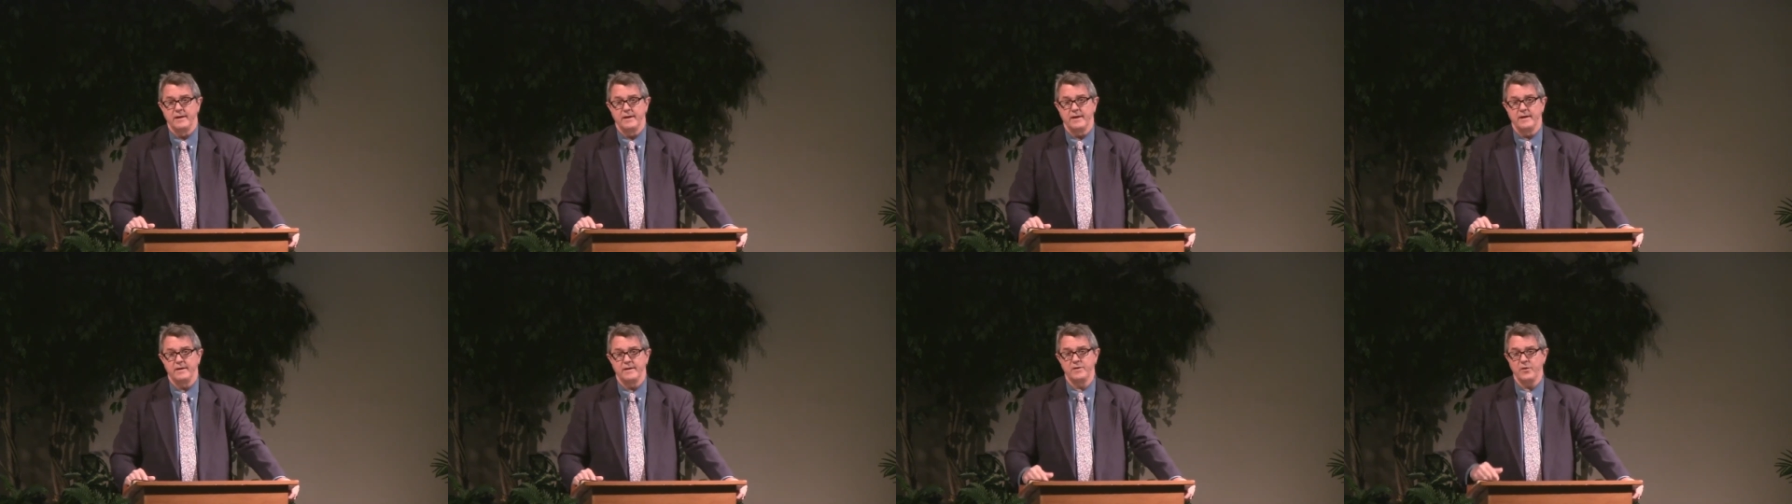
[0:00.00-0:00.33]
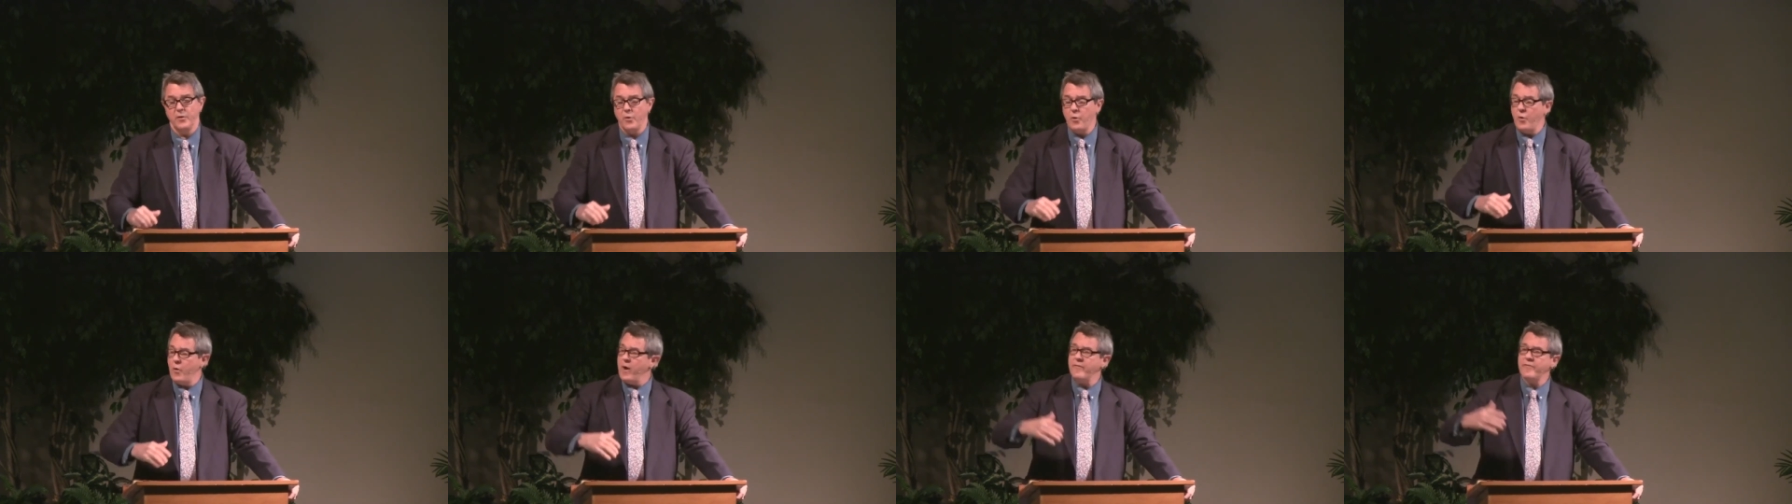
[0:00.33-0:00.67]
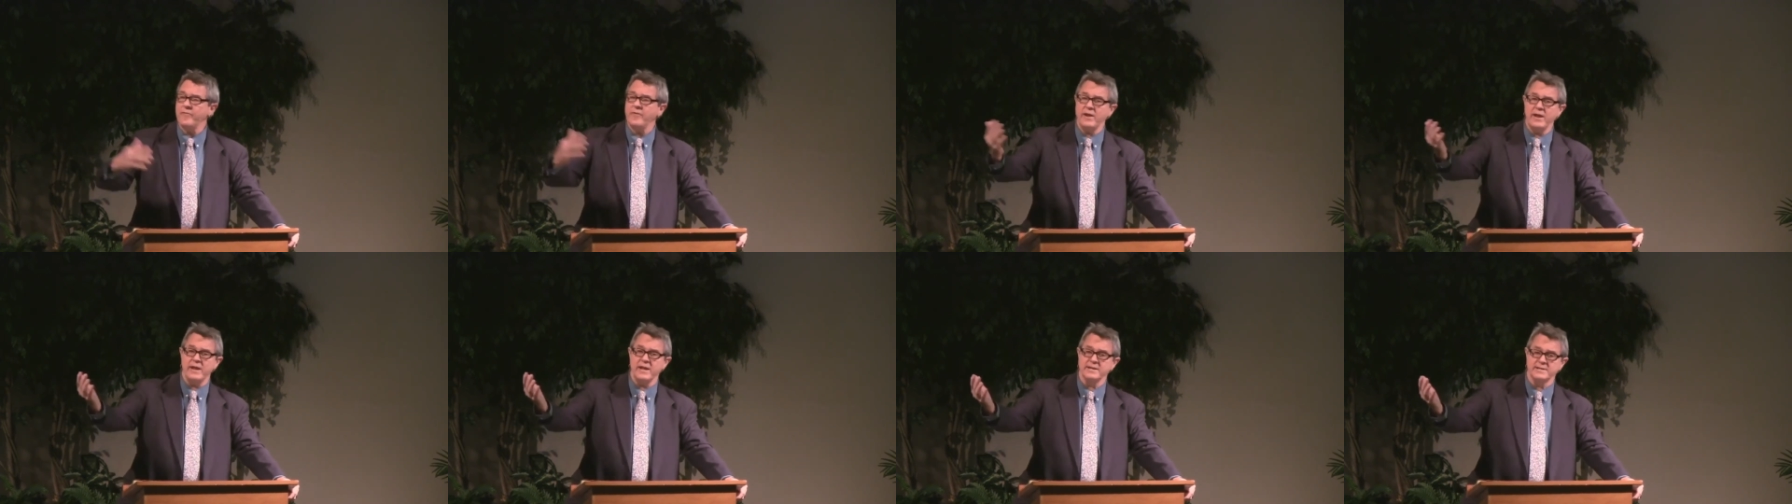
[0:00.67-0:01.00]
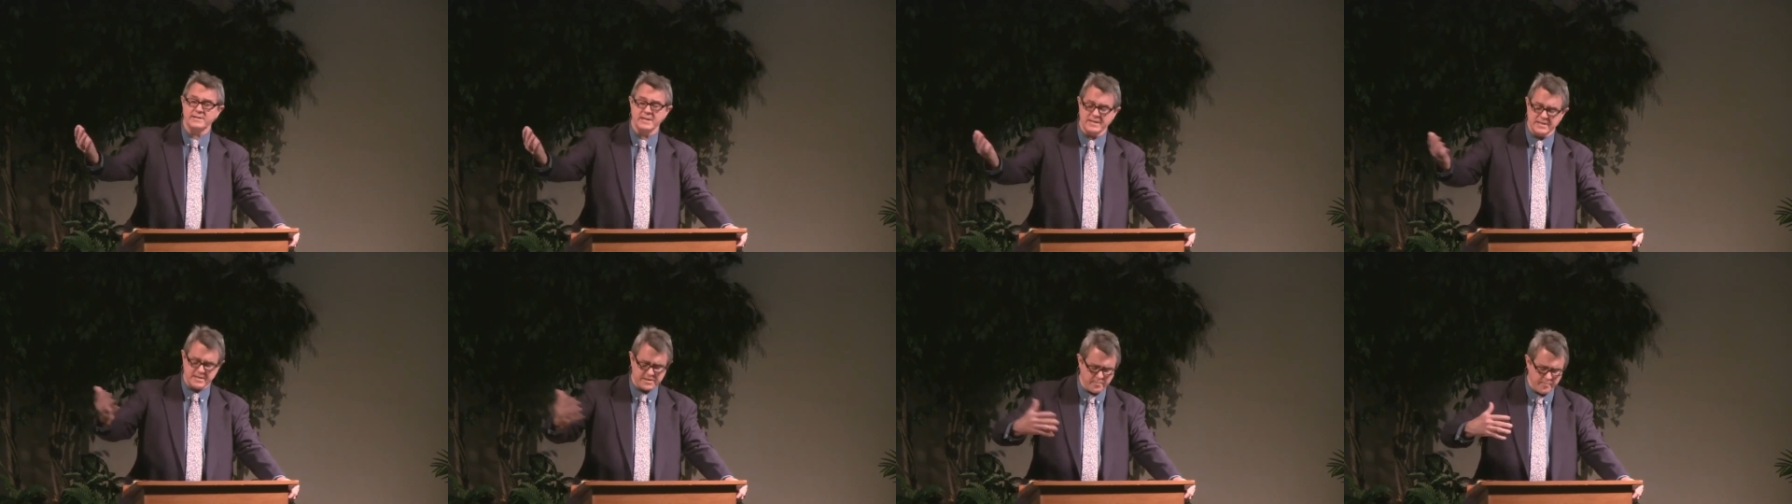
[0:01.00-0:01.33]
and to whoever it is
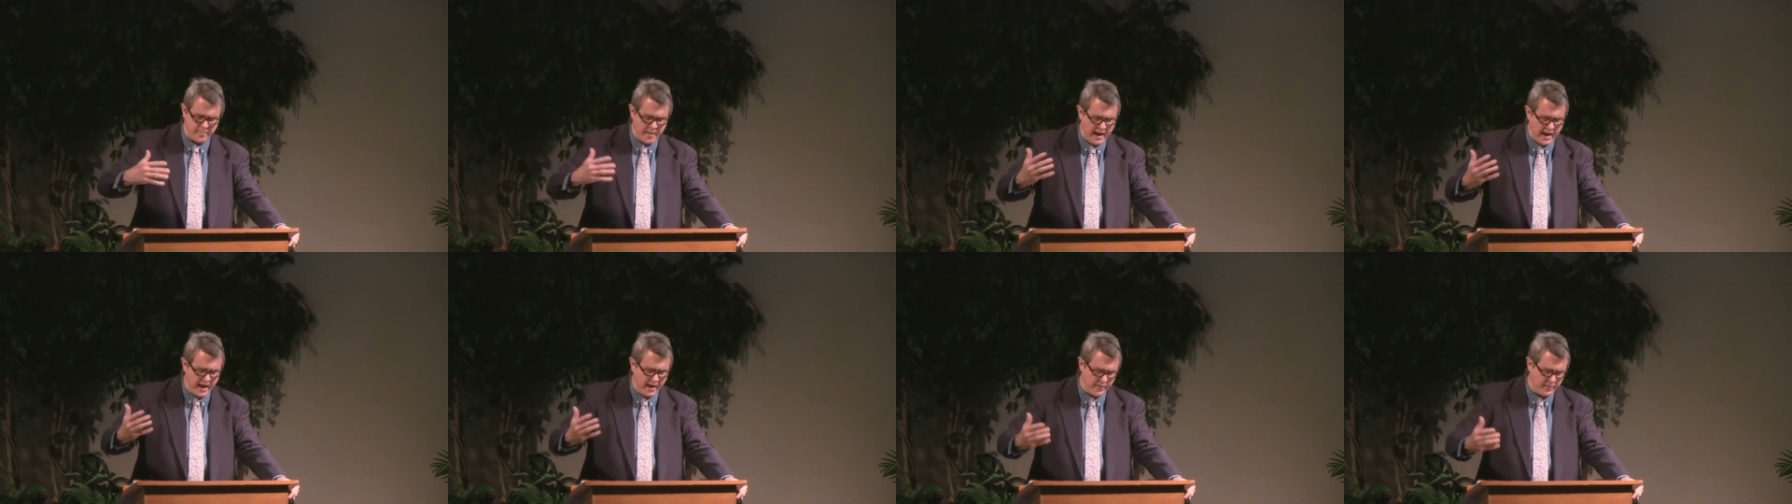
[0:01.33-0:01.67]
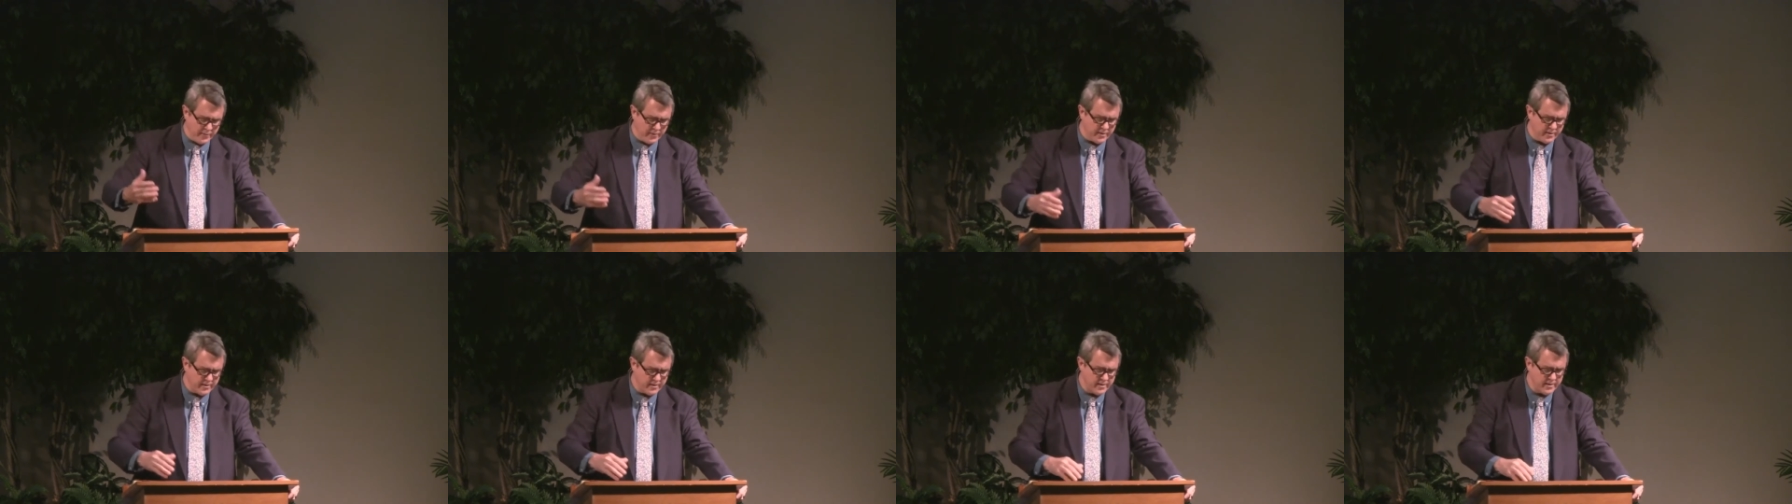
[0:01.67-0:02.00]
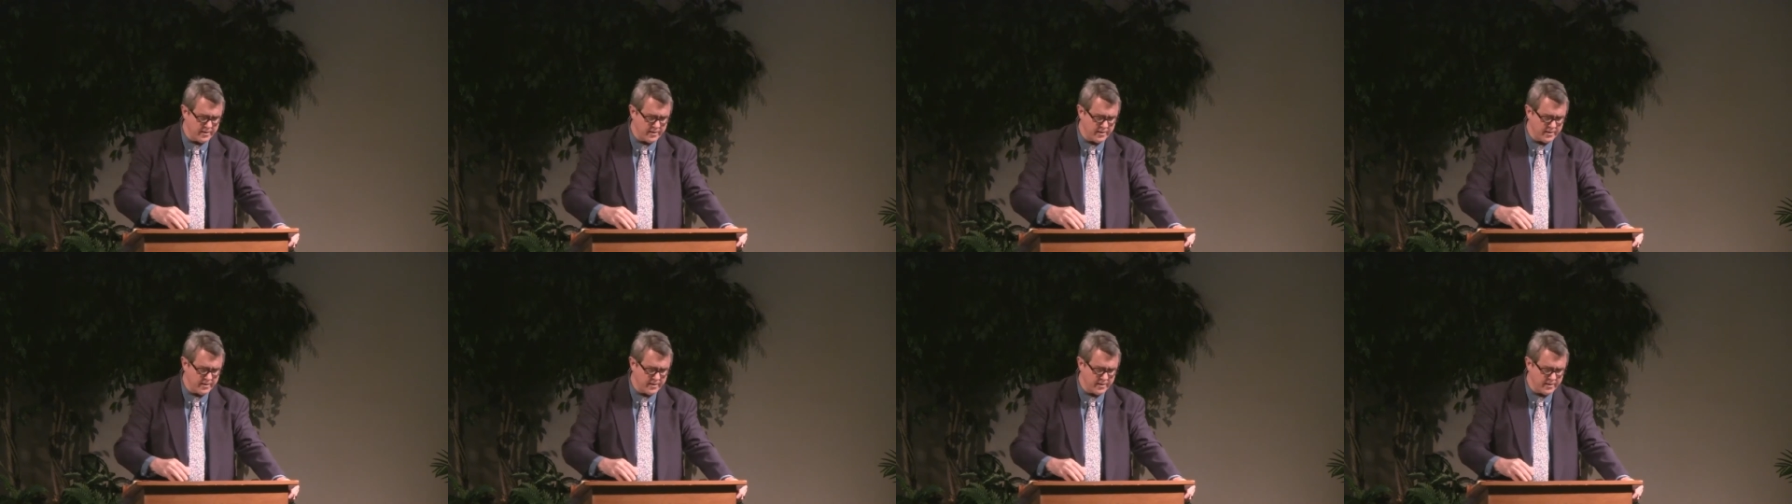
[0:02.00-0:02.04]
that's in power.